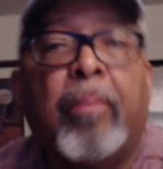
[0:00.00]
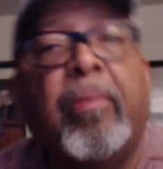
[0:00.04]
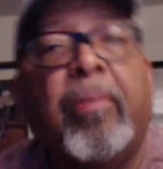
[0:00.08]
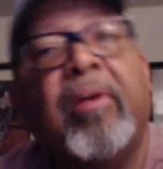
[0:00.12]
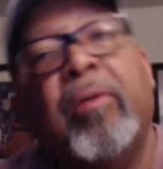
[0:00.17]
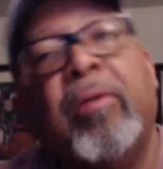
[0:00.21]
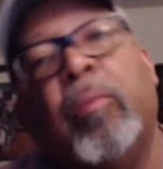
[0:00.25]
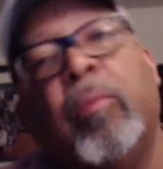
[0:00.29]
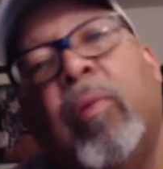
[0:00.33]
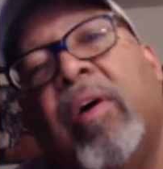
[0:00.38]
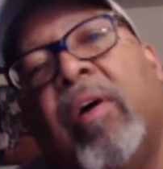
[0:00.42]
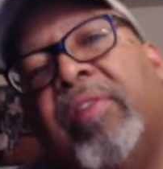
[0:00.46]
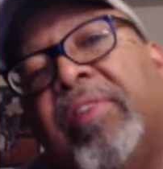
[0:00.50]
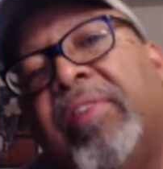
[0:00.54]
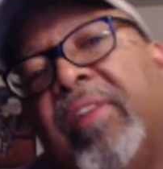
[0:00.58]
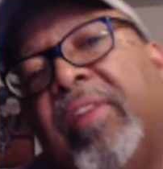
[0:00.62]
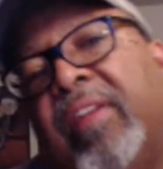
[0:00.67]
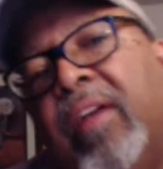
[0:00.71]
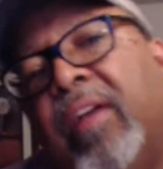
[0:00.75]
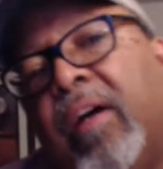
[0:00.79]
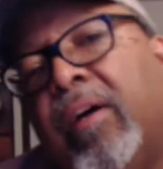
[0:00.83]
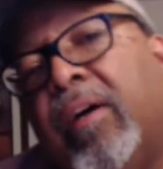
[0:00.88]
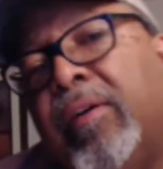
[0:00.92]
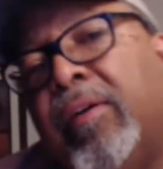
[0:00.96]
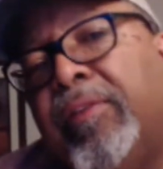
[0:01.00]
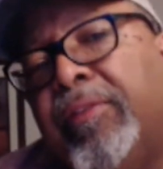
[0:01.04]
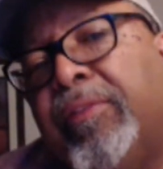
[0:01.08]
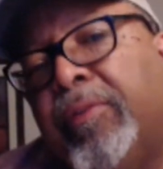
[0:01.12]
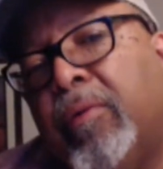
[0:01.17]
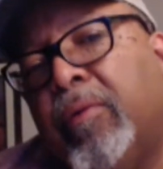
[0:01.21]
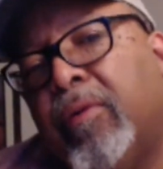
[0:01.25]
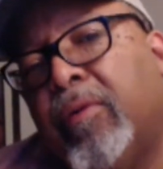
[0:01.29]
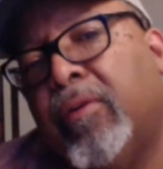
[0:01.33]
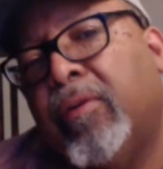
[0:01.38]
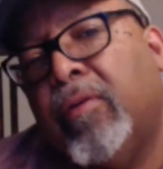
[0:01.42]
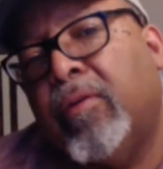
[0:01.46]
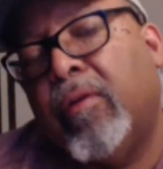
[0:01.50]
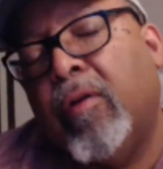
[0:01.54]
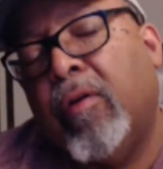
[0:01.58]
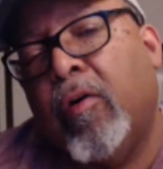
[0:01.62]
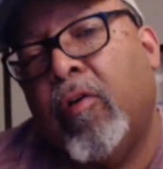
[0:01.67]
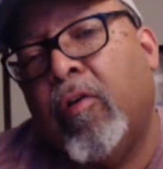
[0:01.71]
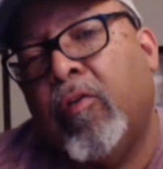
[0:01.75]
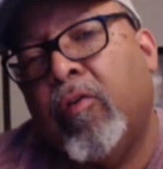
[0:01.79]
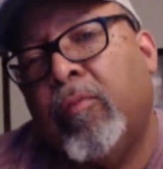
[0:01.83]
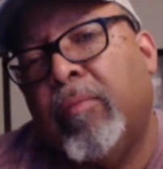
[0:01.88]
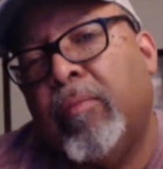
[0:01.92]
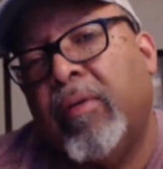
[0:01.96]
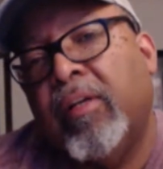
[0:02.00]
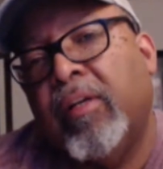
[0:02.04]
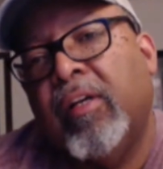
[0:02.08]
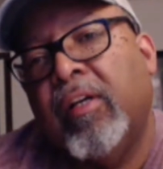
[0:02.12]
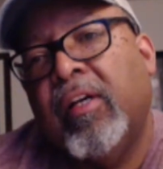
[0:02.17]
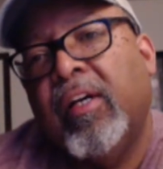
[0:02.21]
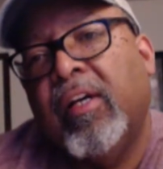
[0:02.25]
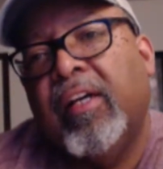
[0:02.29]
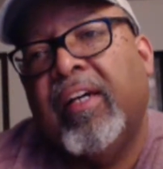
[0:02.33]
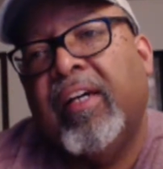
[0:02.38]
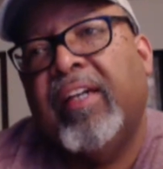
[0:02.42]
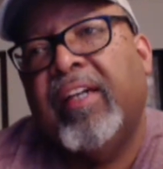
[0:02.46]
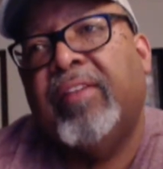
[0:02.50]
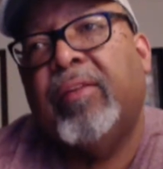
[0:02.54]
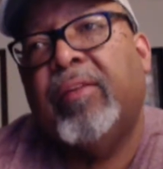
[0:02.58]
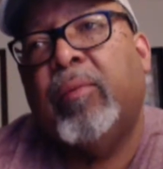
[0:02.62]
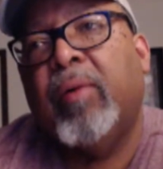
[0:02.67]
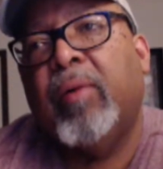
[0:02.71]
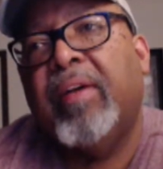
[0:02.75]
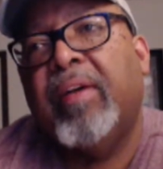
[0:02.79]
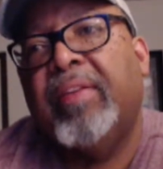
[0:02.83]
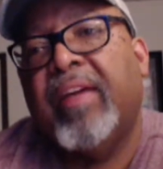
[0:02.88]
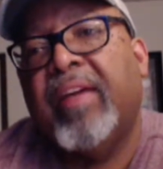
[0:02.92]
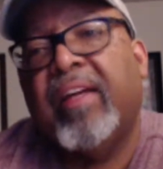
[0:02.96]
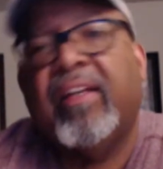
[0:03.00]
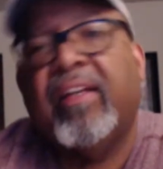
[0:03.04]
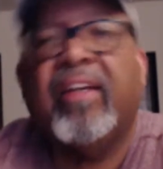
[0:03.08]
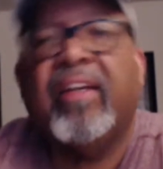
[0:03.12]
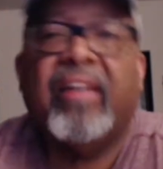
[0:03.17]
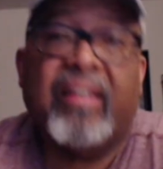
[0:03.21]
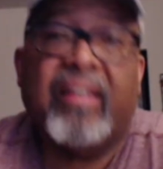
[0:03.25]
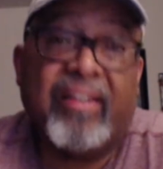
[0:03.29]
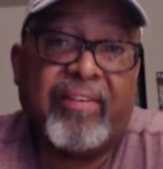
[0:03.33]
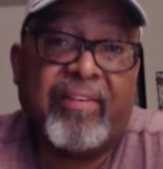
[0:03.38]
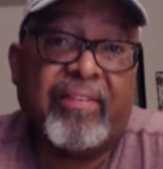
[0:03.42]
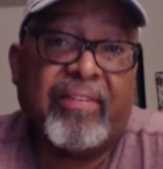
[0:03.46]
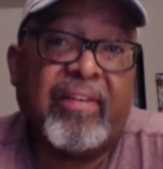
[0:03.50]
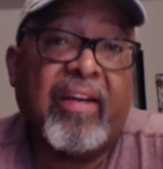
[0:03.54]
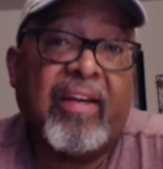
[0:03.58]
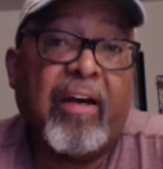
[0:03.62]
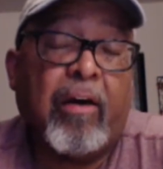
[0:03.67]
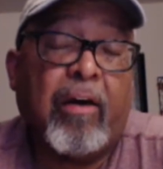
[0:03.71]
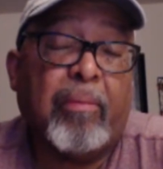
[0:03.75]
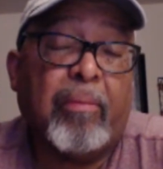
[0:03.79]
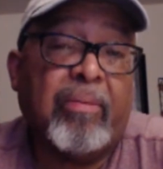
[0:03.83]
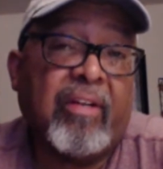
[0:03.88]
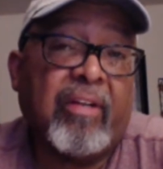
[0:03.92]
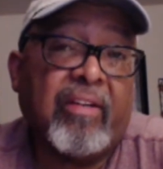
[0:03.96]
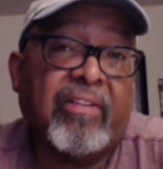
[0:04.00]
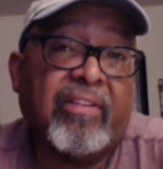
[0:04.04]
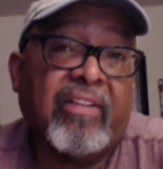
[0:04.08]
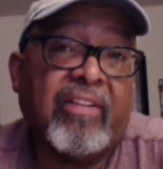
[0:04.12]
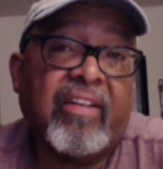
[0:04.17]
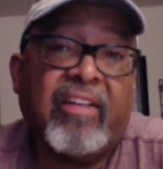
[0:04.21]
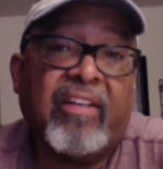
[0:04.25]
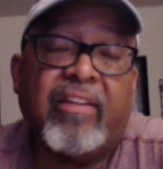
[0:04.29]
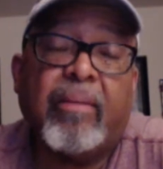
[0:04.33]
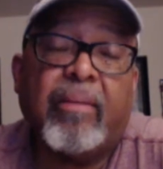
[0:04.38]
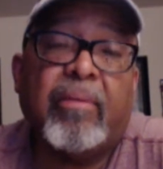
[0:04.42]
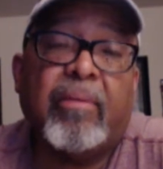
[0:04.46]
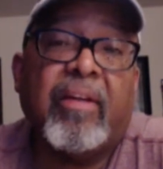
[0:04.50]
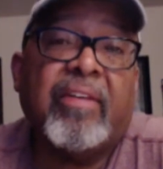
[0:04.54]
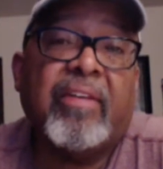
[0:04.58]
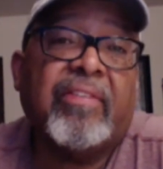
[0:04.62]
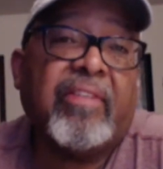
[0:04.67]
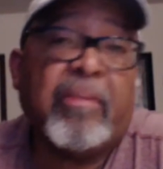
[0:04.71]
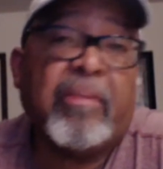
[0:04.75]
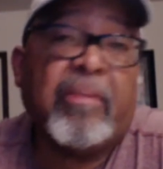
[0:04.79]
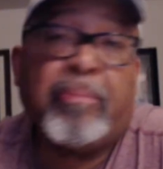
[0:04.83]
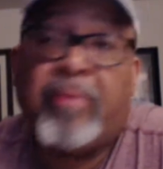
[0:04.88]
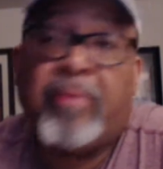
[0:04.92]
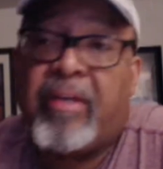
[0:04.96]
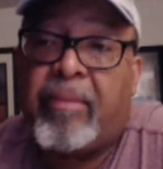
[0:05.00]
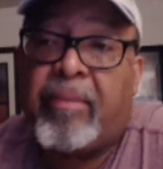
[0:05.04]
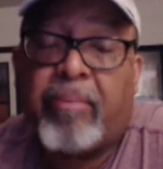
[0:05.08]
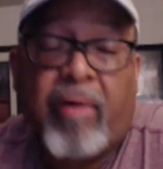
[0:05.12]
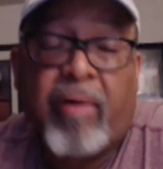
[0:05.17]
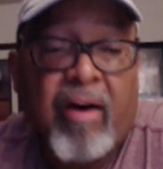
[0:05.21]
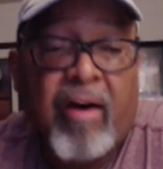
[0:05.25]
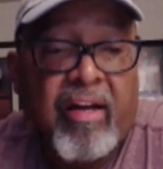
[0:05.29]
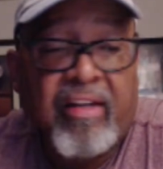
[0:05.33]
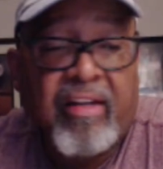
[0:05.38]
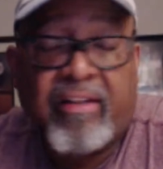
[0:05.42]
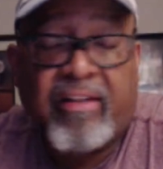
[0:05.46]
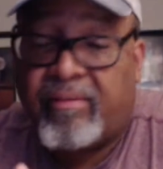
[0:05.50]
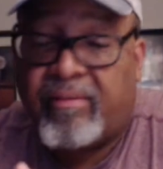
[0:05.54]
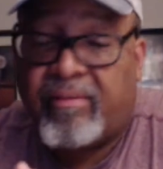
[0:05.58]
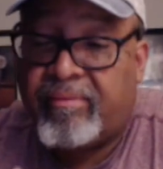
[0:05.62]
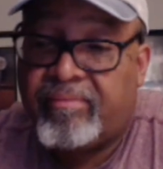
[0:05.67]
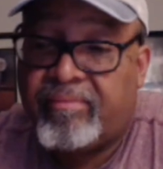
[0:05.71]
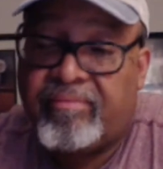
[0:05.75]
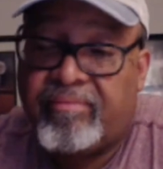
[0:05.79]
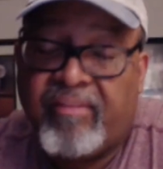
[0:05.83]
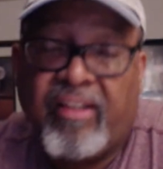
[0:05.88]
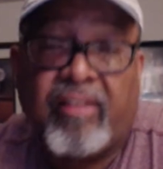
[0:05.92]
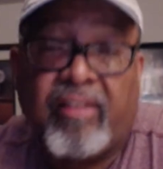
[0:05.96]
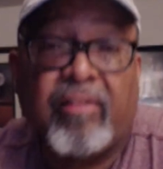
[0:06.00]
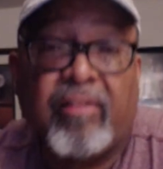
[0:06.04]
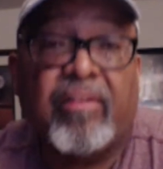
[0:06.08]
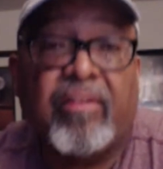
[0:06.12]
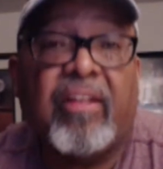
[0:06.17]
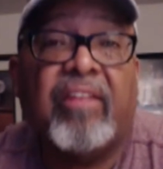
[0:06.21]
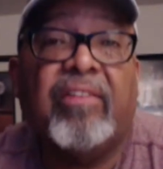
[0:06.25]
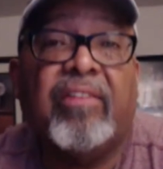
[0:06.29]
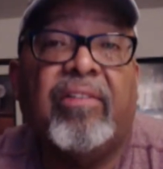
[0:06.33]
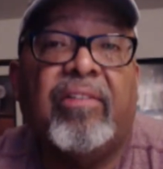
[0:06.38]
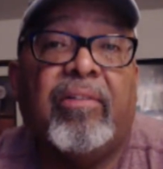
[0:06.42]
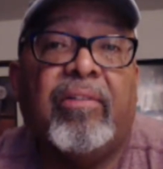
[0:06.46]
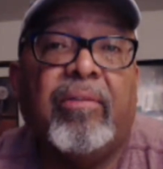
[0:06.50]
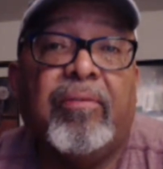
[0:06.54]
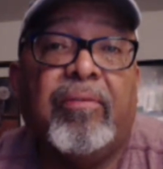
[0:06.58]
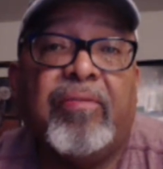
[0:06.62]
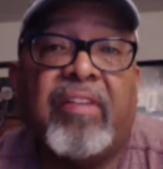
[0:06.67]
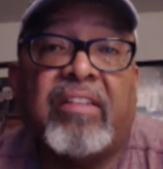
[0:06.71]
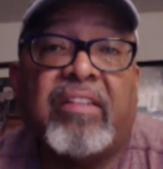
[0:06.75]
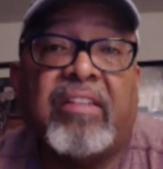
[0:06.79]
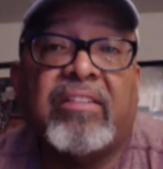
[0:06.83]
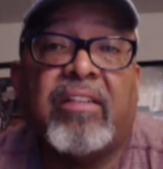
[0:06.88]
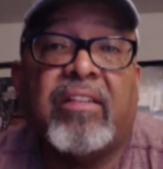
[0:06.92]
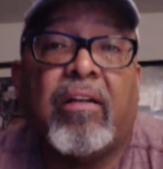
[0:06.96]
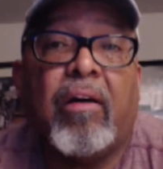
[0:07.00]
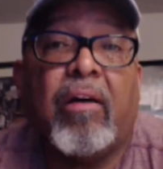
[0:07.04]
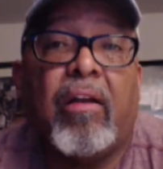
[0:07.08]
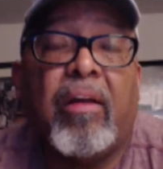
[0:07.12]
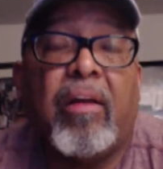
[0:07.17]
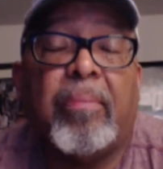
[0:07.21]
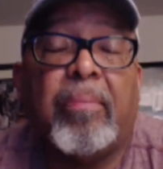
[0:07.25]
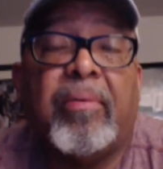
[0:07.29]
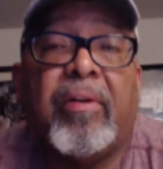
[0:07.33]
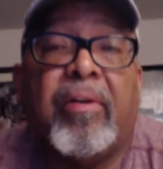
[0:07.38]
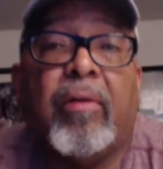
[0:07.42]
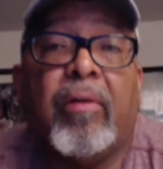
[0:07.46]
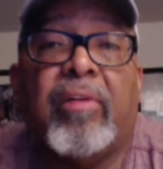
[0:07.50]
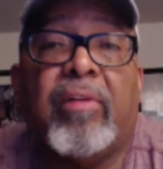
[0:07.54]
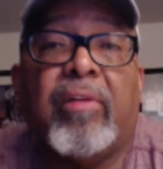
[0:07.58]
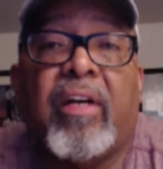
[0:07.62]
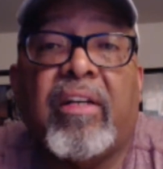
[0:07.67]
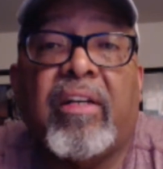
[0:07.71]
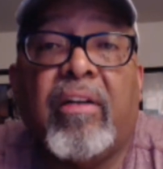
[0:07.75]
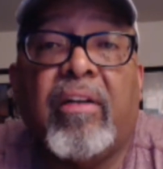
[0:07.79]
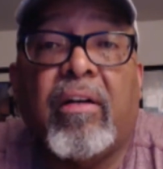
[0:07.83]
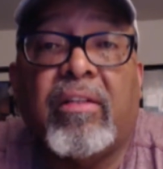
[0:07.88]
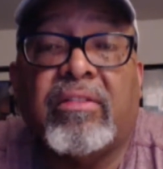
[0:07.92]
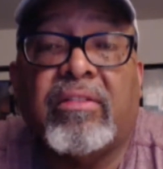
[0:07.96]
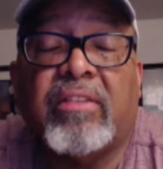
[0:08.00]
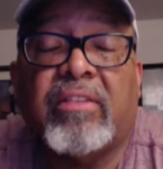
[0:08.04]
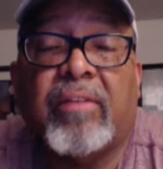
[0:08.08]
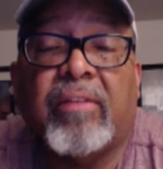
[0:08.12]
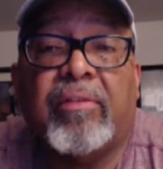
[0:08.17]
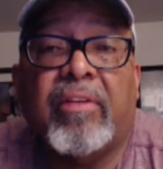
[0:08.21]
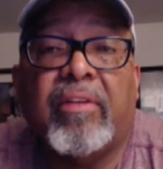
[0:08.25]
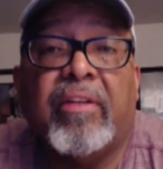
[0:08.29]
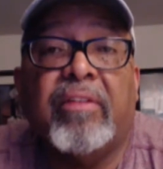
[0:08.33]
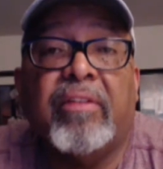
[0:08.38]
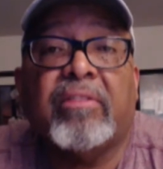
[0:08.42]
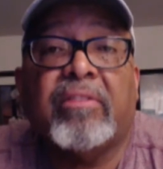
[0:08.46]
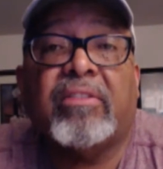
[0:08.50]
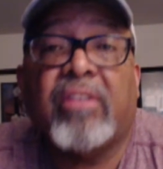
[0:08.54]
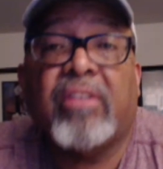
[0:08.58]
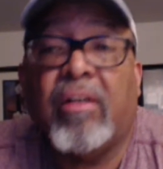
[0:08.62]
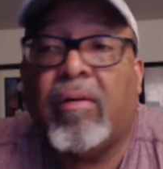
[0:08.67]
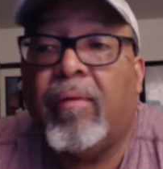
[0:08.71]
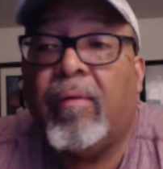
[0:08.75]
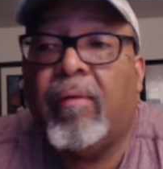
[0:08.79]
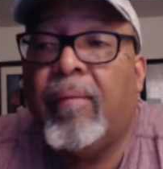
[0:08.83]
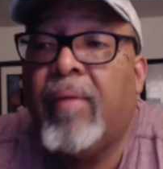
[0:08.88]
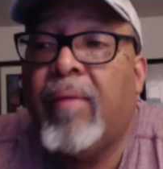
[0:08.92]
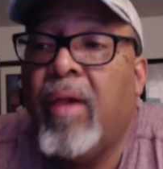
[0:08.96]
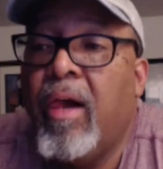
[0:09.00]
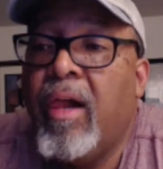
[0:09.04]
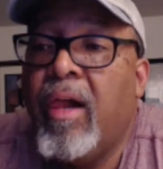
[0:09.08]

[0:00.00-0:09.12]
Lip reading: But it wasn't a historical home in the way that it is now, because the NAACP bought it, and they fixed it all up in the whole 9 yards several years ago.